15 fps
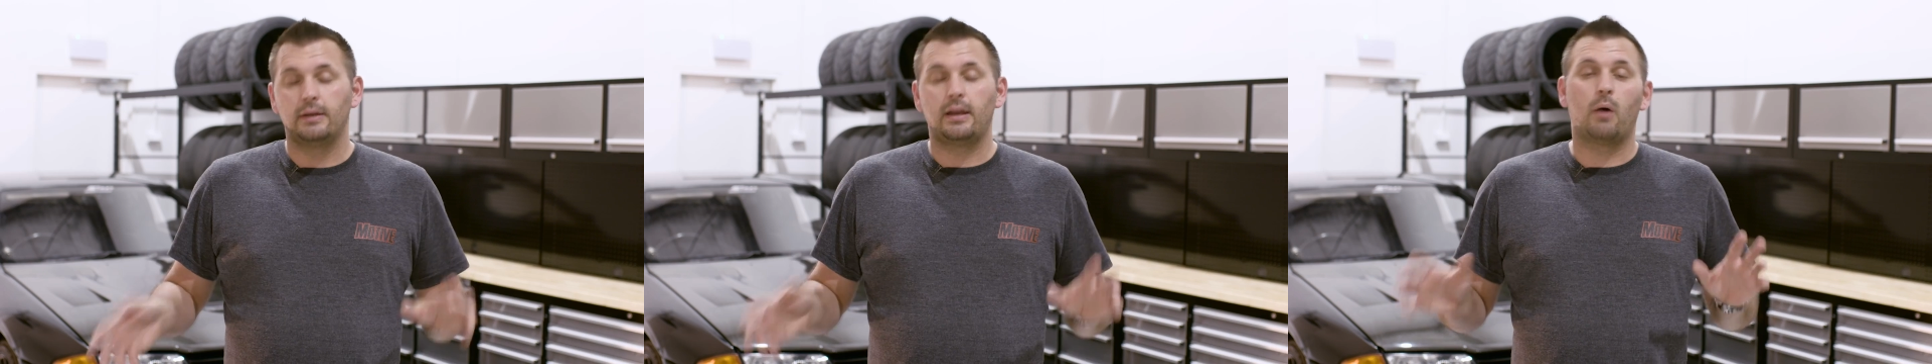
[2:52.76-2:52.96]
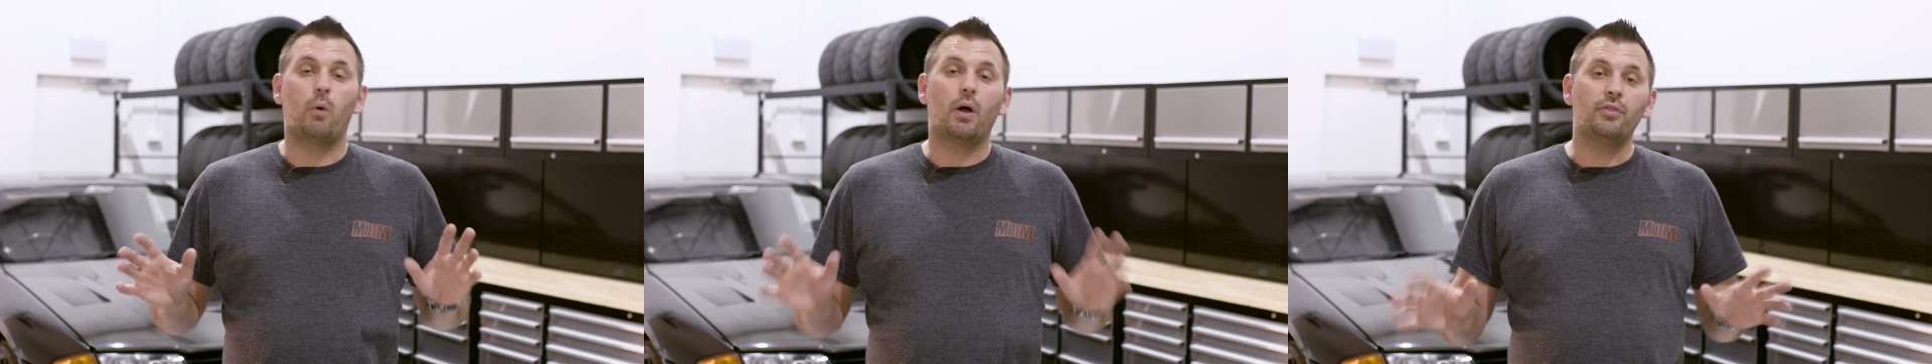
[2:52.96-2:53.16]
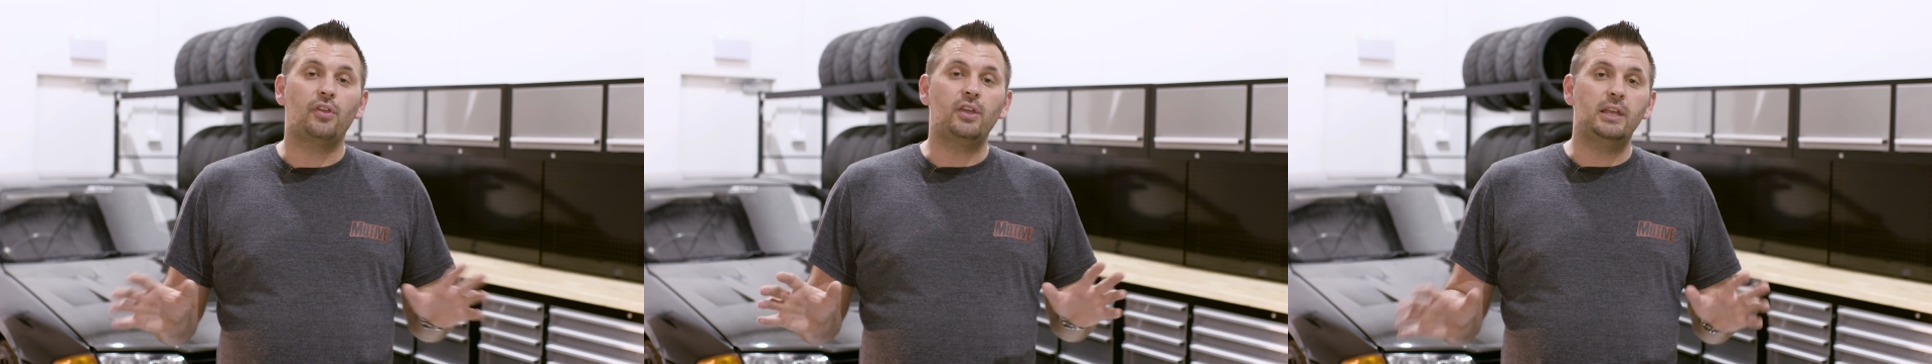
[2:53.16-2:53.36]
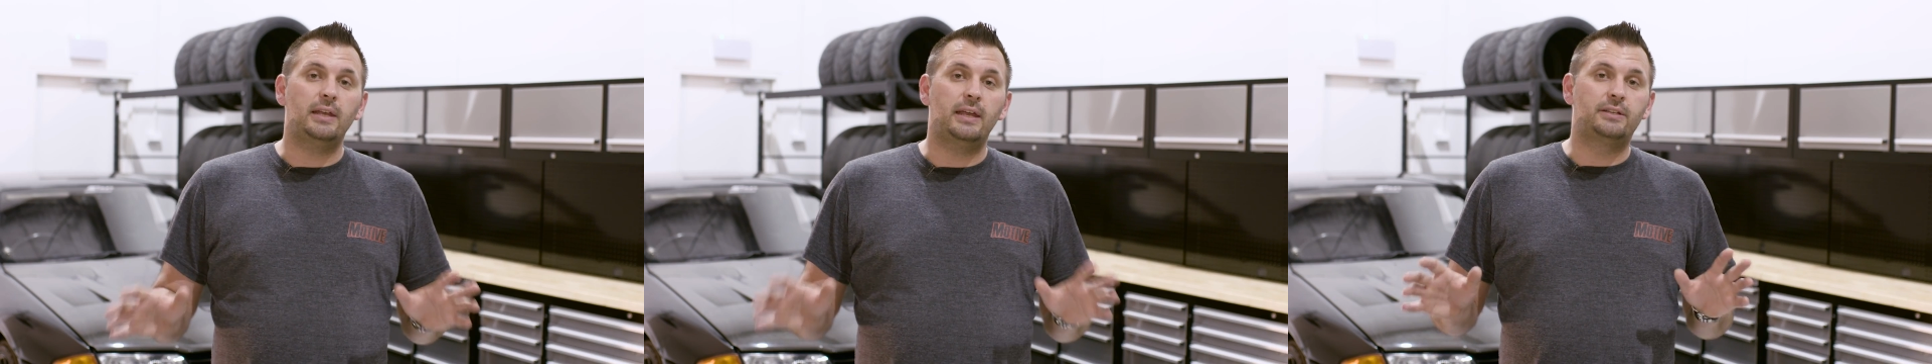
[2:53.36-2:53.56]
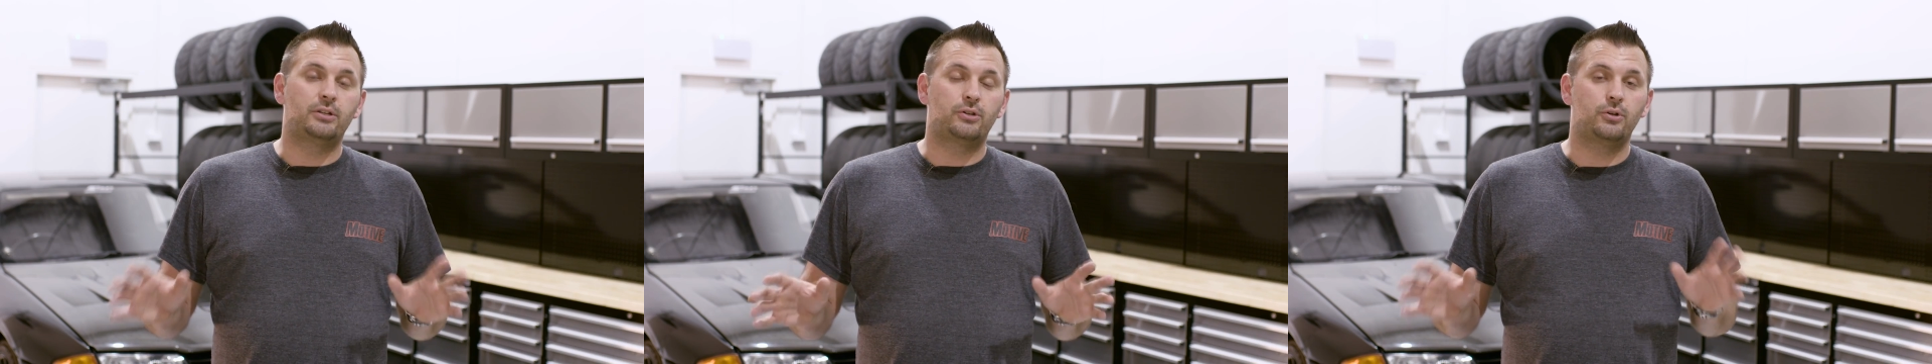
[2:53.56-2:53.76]
Now one thing you
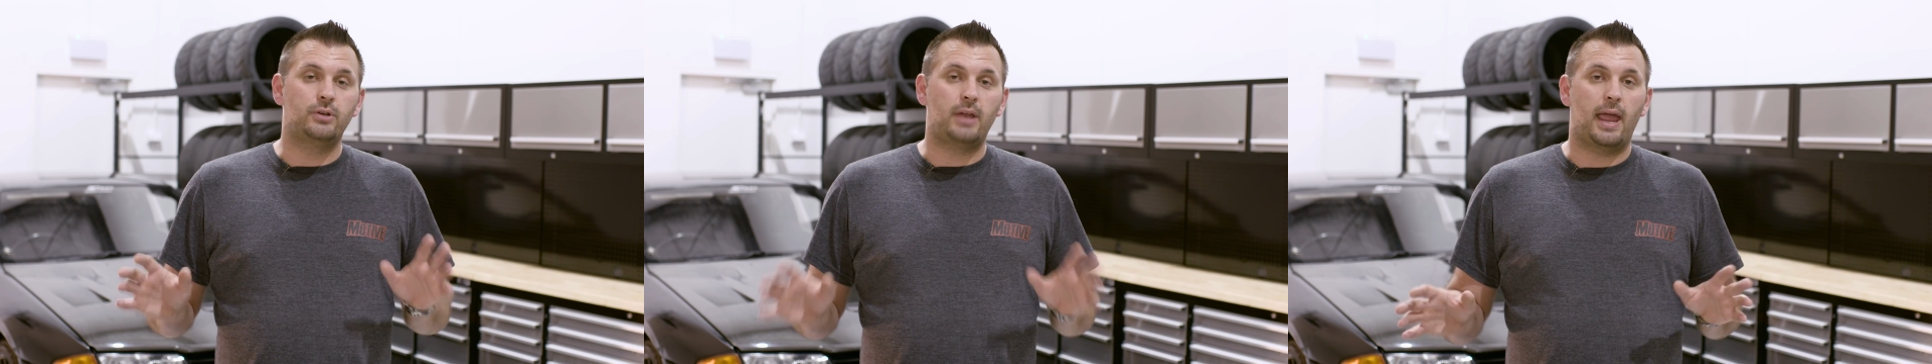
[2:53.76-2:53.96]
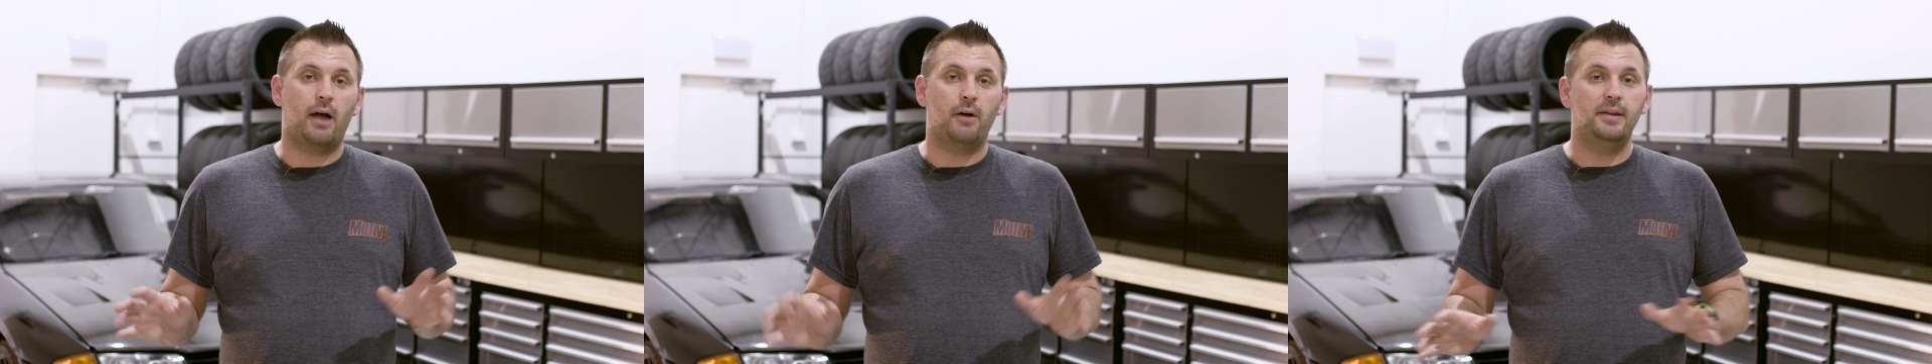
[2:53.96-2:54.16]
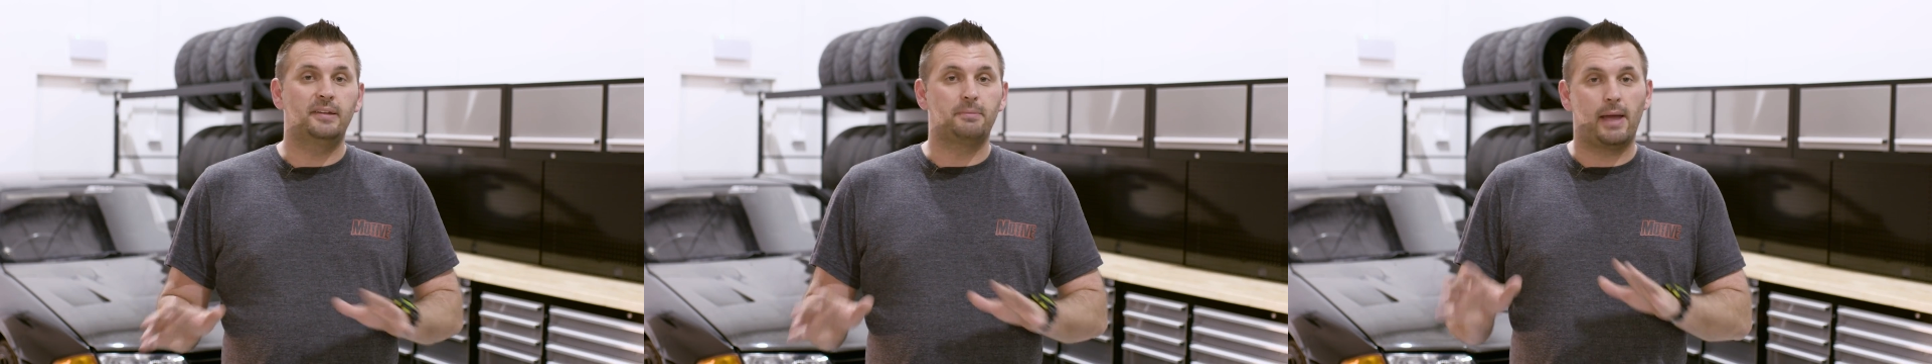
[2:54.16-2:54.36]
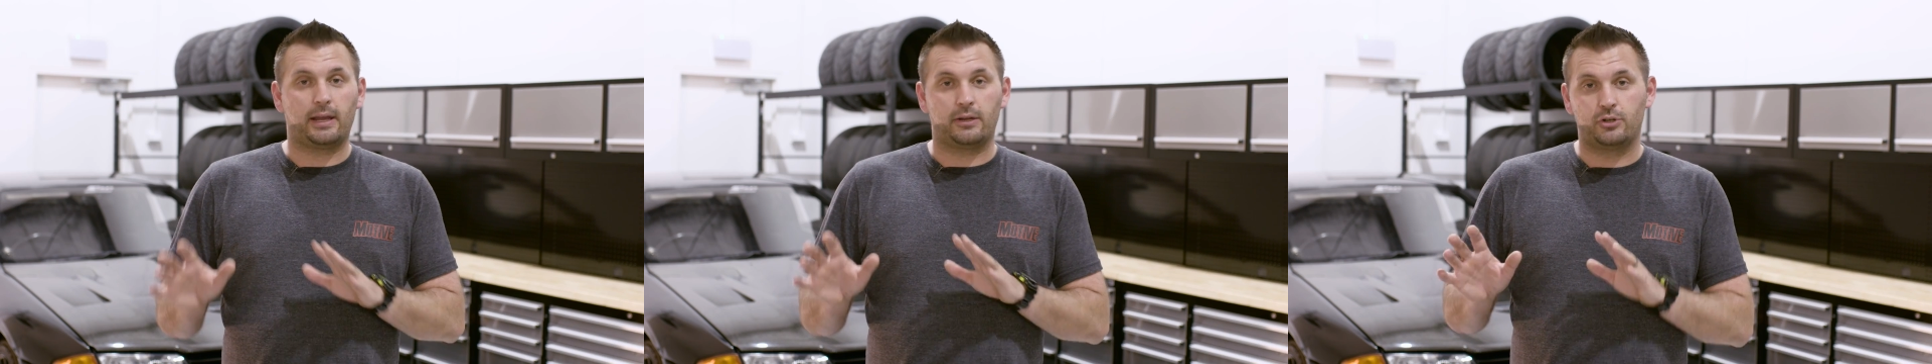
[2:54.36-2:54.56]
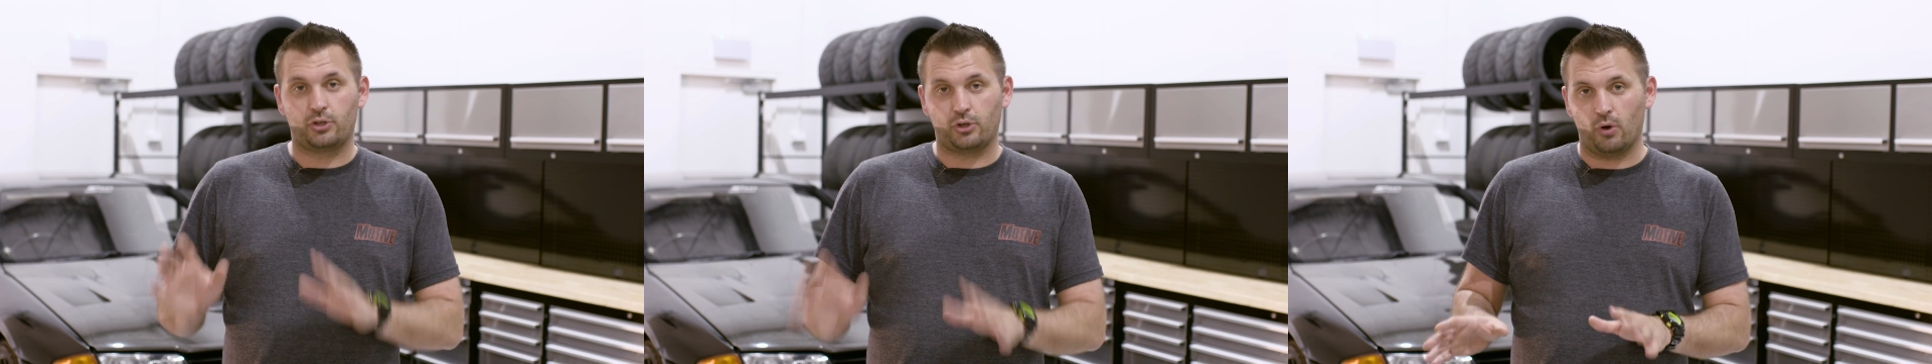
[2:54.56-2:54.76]
need to do now is make
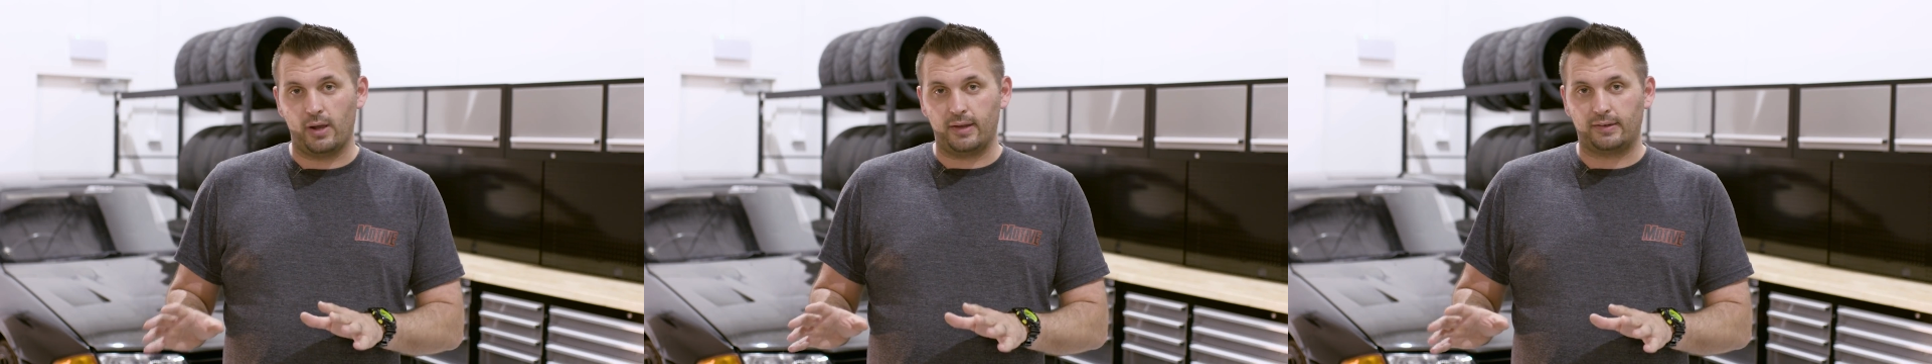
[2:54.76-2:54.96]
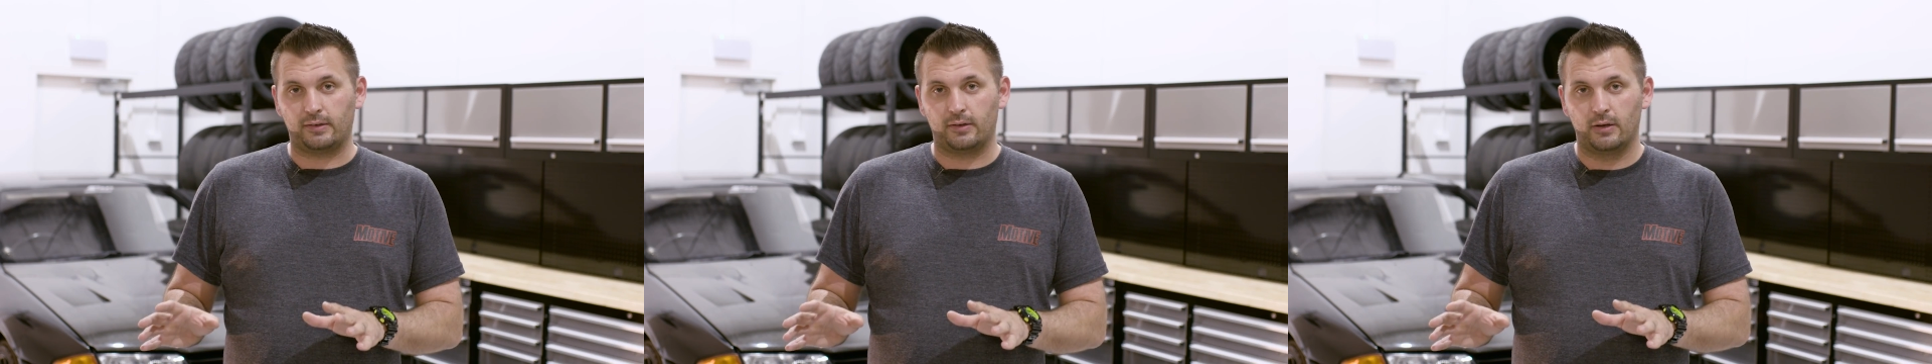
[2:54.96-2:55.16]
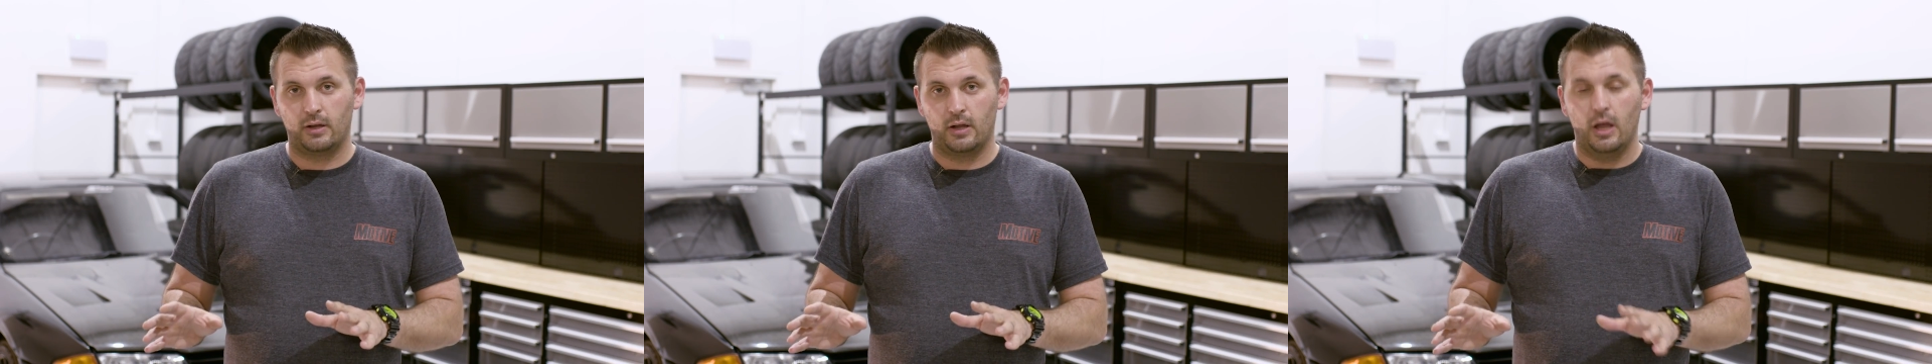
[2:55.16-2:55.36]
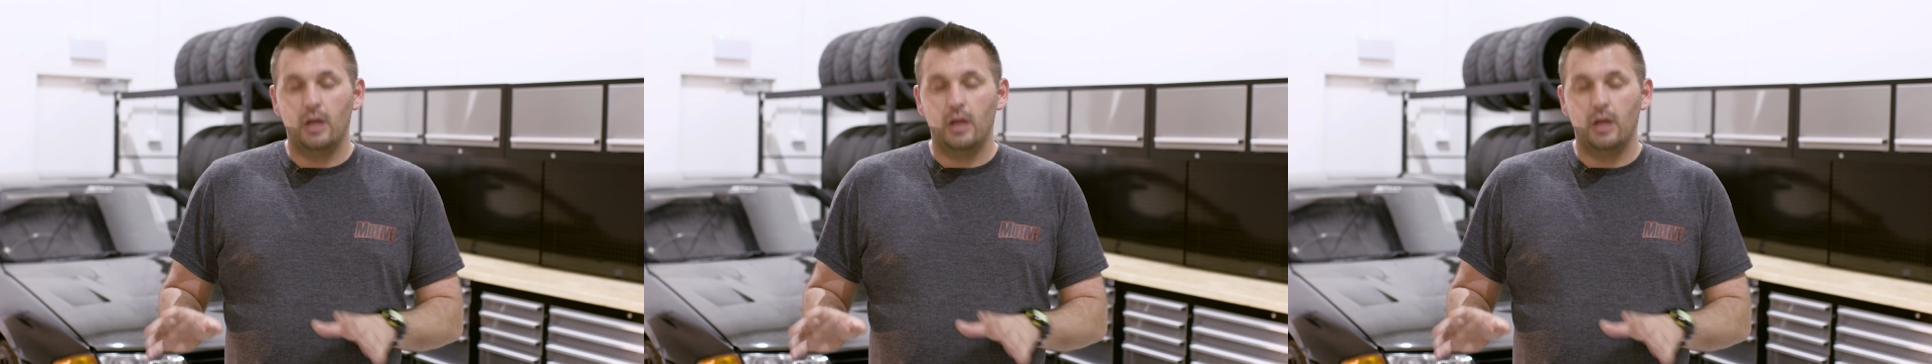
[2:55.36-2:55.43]
a choice.